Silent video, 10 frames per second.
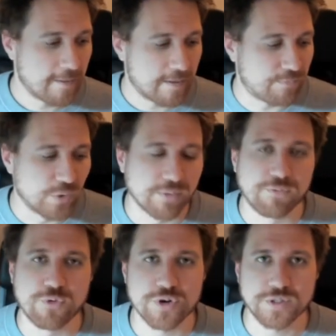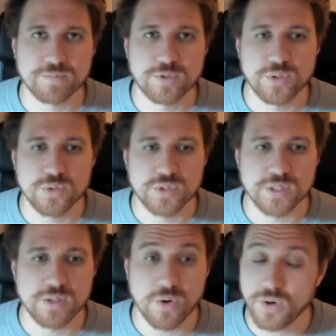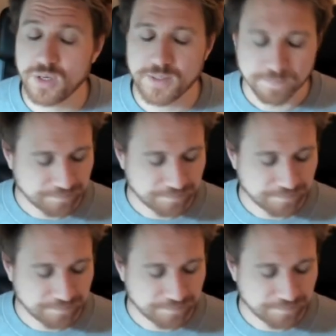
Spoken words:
If you can force them to use it early,